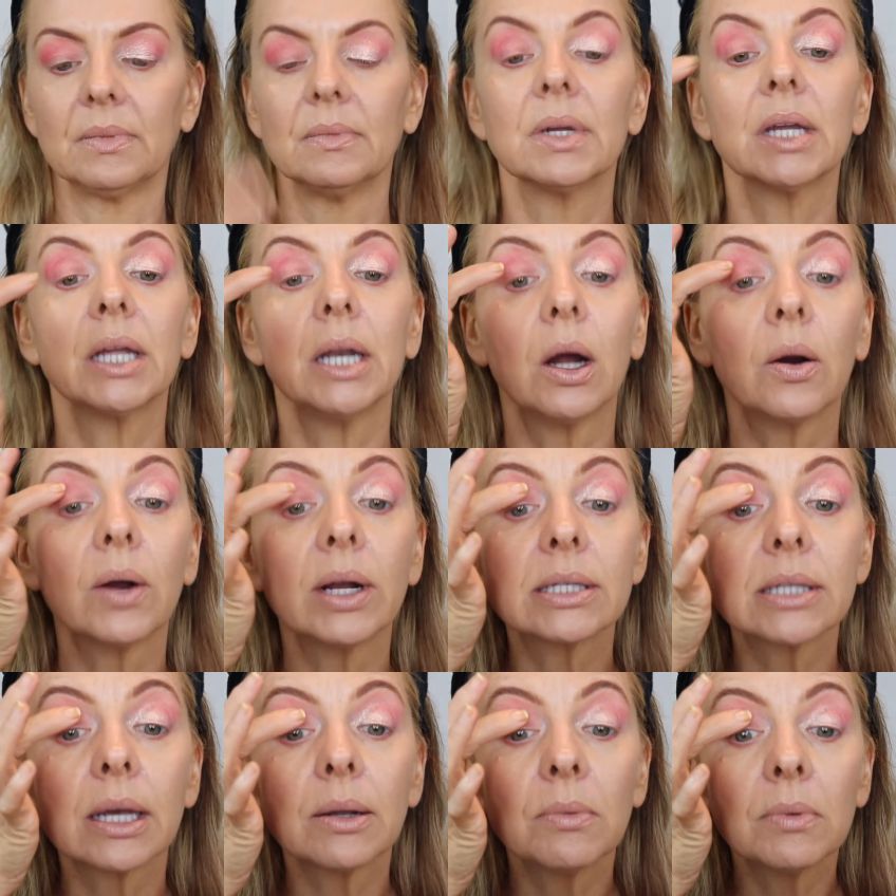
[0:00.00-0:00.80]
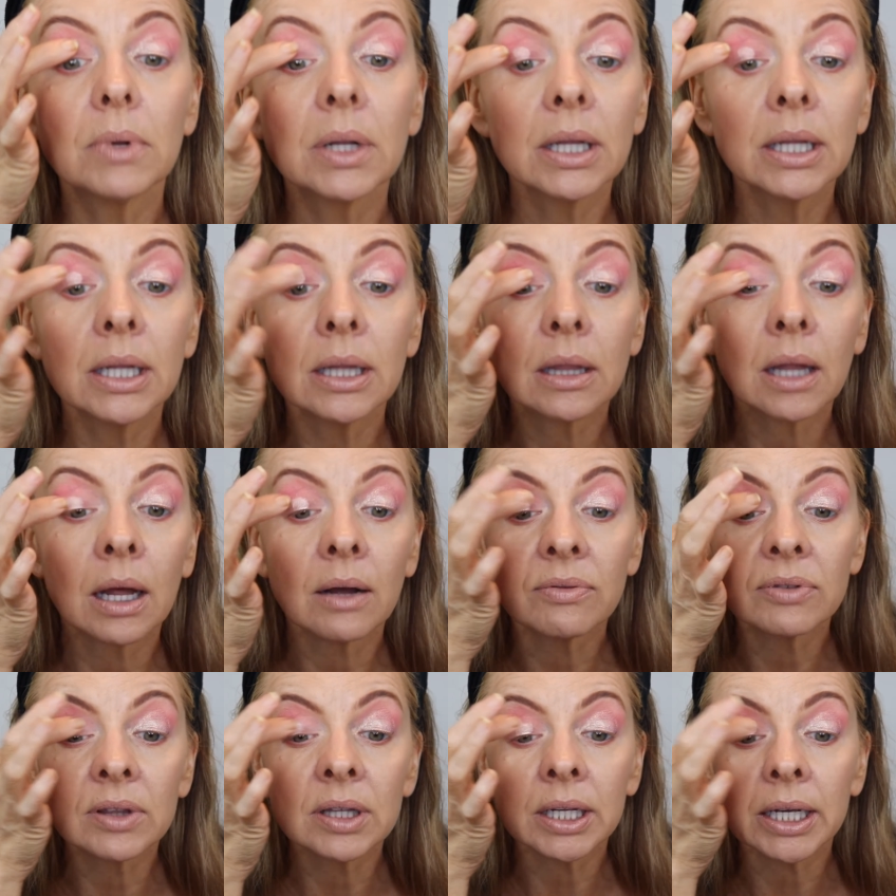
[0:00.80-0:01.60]
you know, it's a really
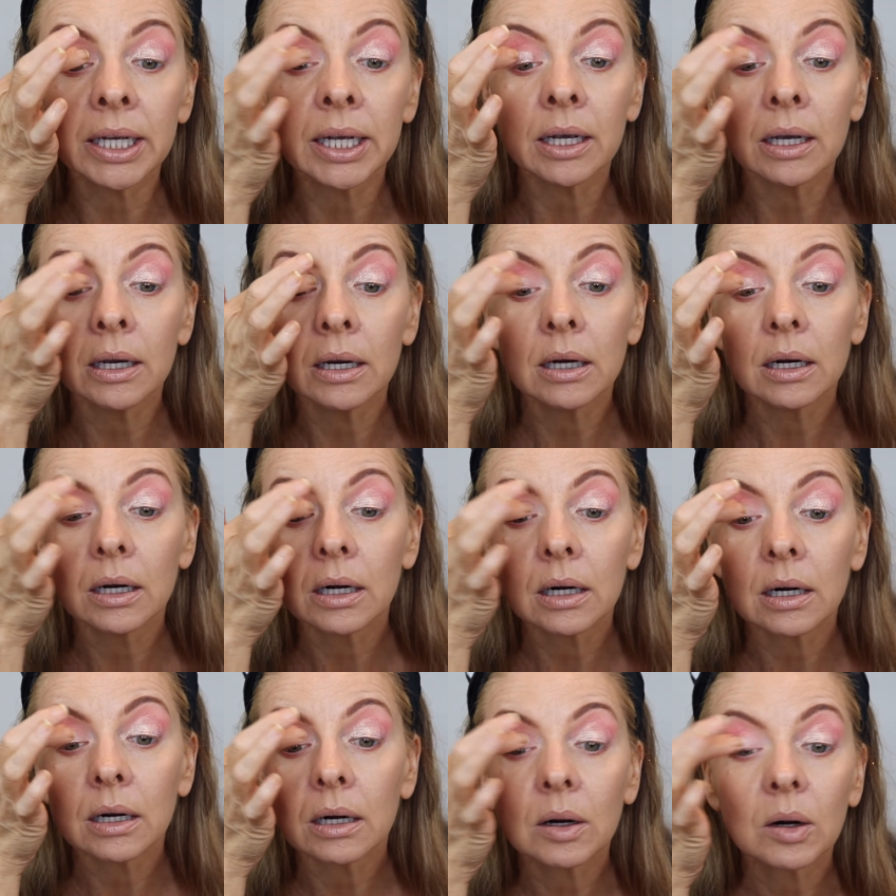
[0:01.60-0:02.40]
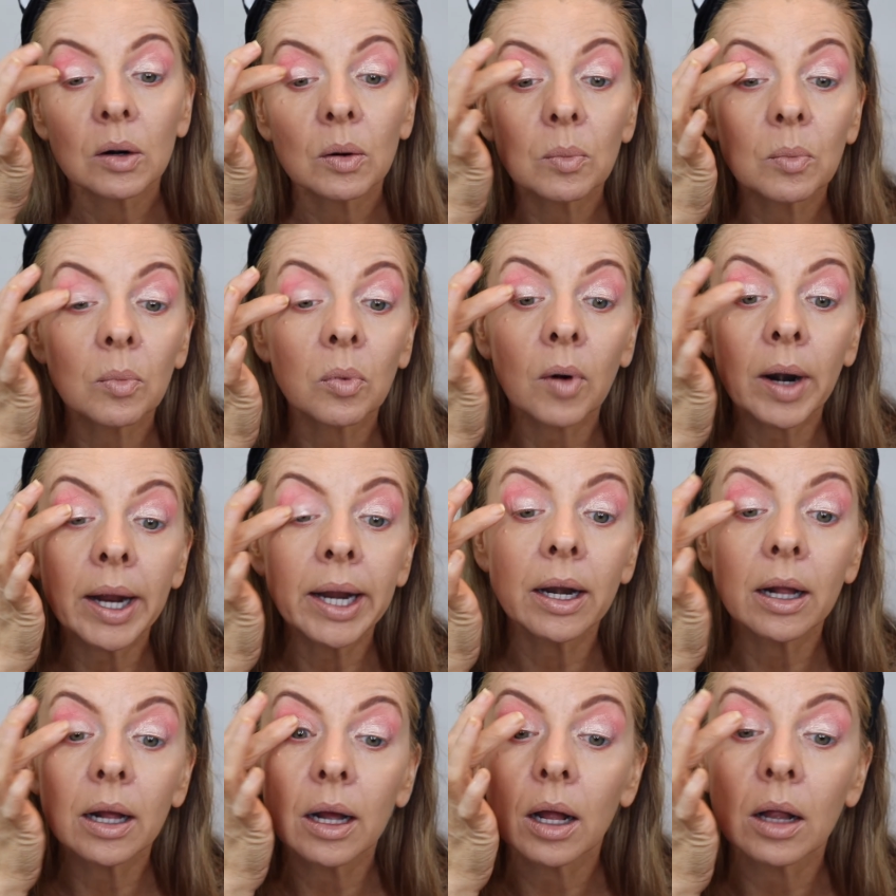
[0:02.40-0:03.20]
lovely,
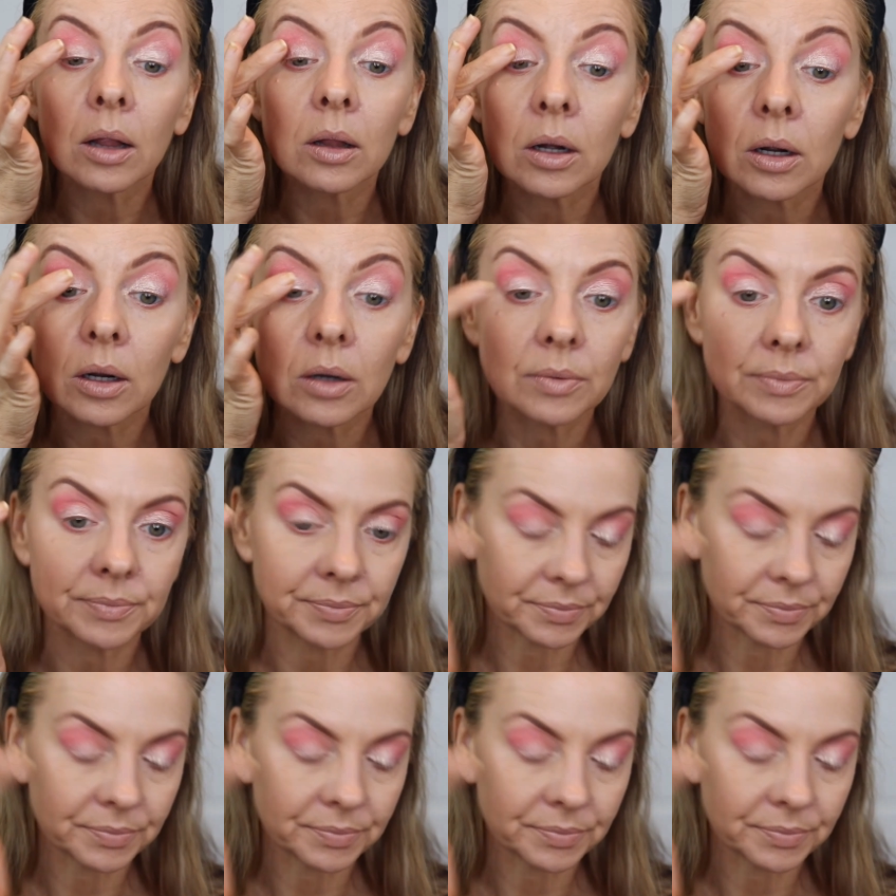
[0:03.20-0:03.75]
bright color.